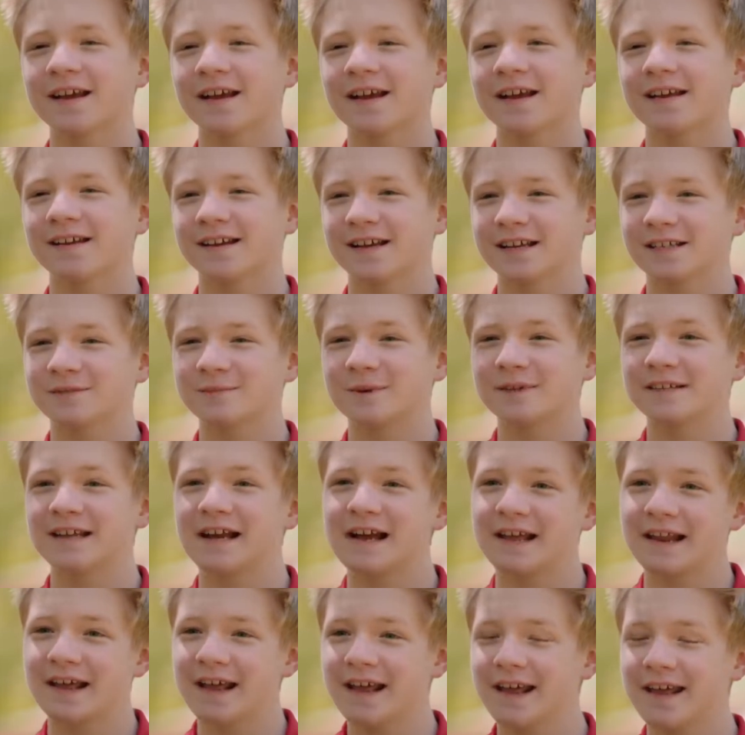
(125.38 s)
and I asked my
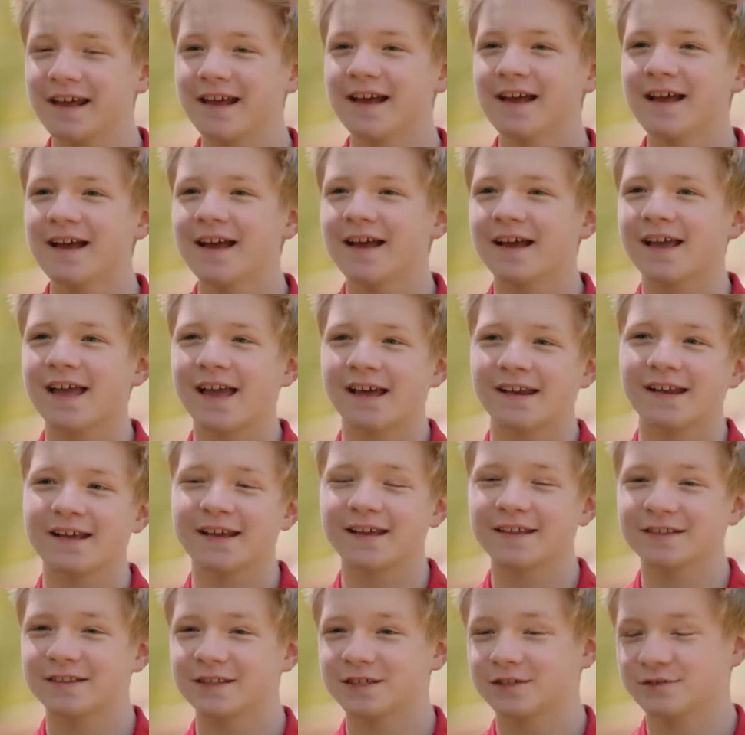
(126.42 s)
dad, hey, can I
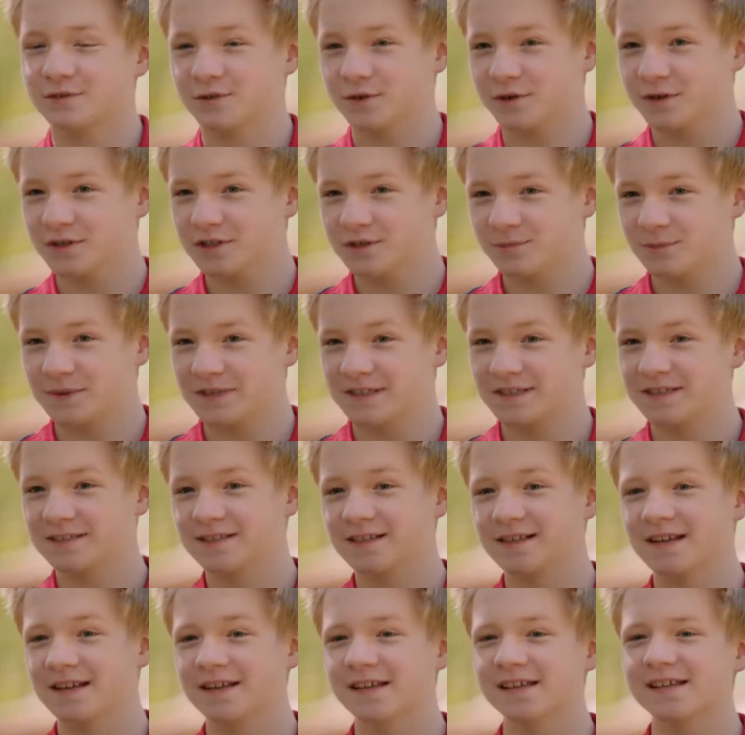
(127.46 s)
get this for Christmas?
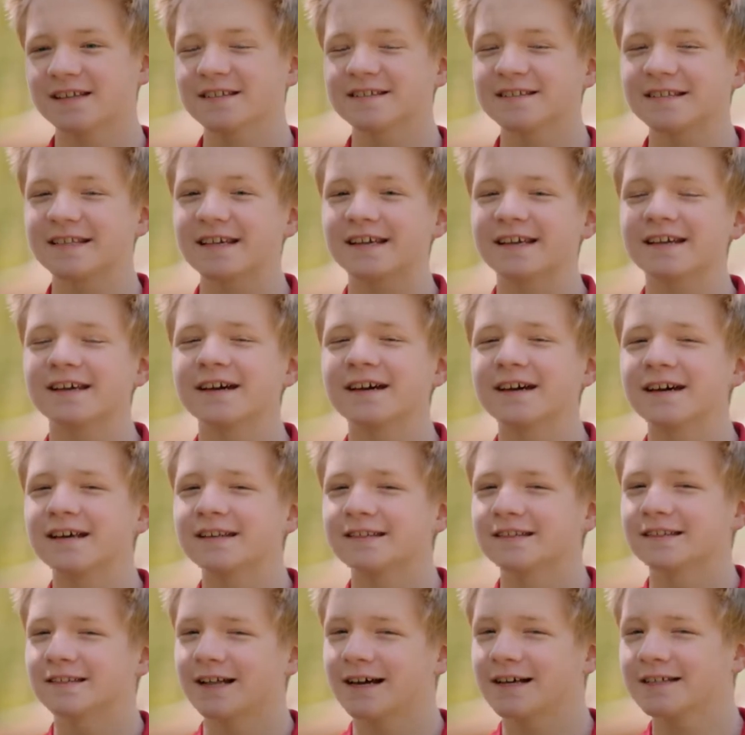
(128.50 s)
And he's like,
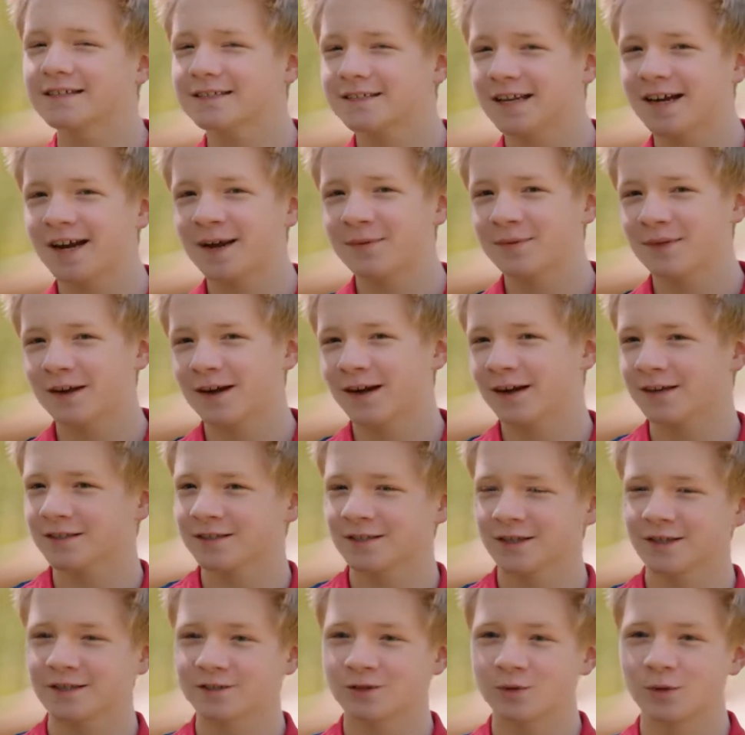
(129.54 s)
the last time that I
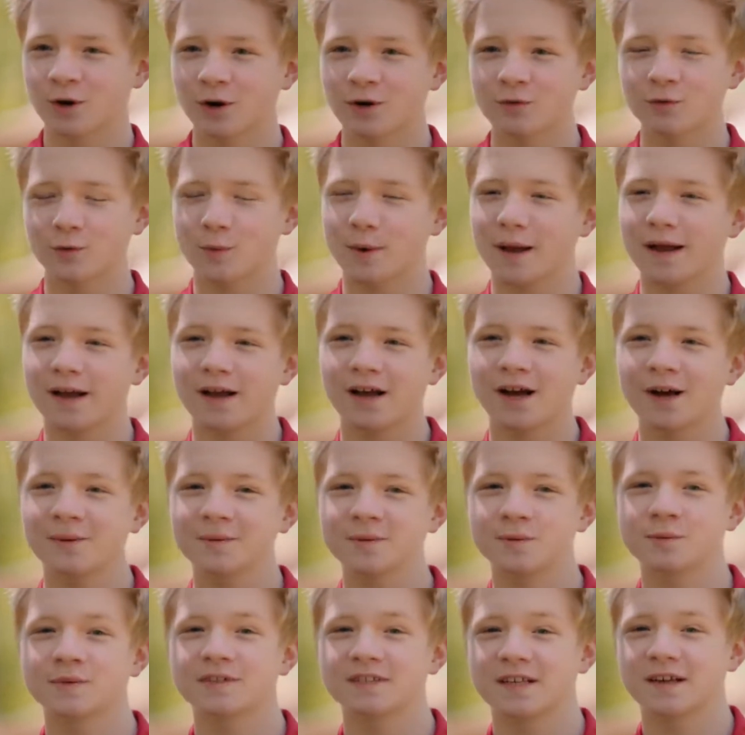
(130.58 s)
saw 12 red
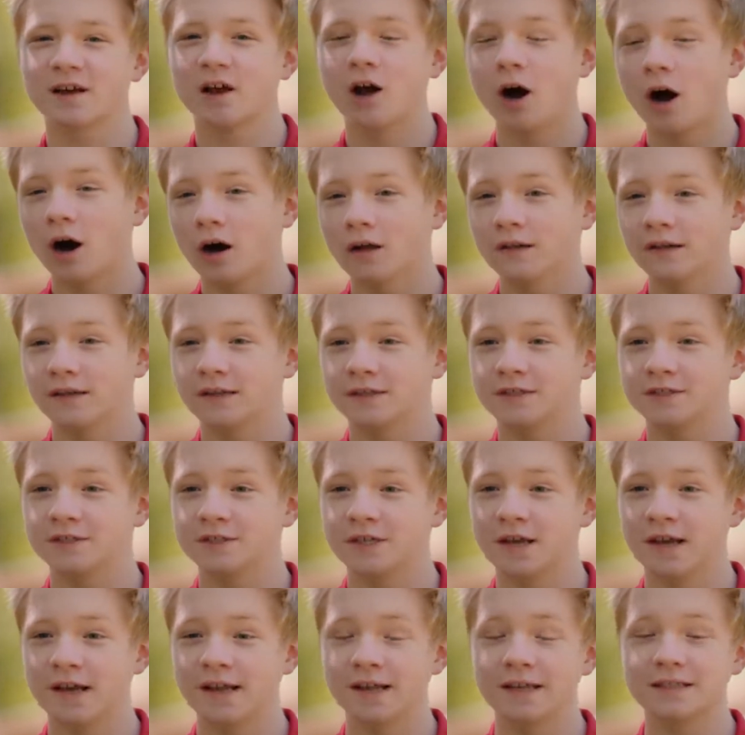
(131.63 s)
cups was in college,
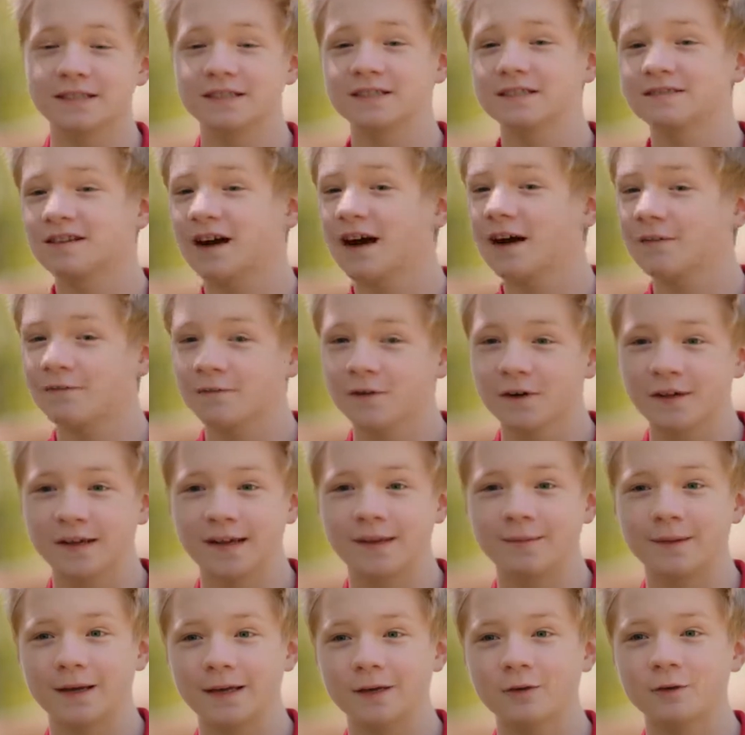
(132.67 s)
and it's not for a
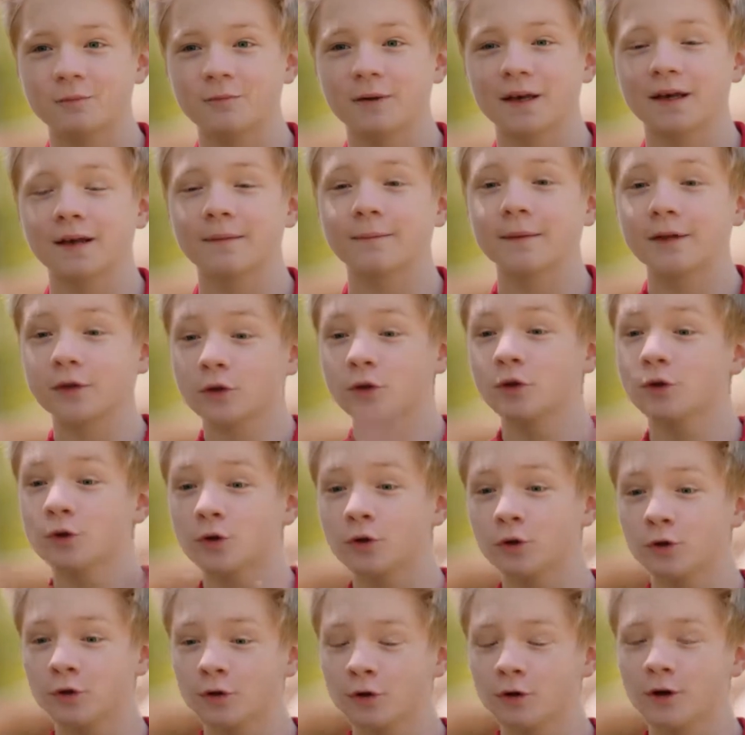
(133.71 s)
game that you would play. And I'm like, no, no,
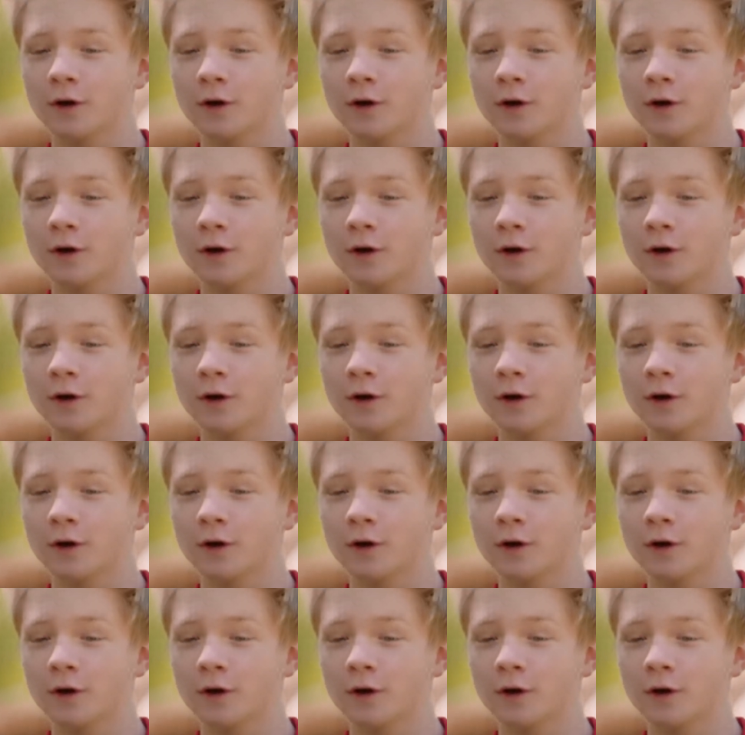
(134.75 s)
no, no,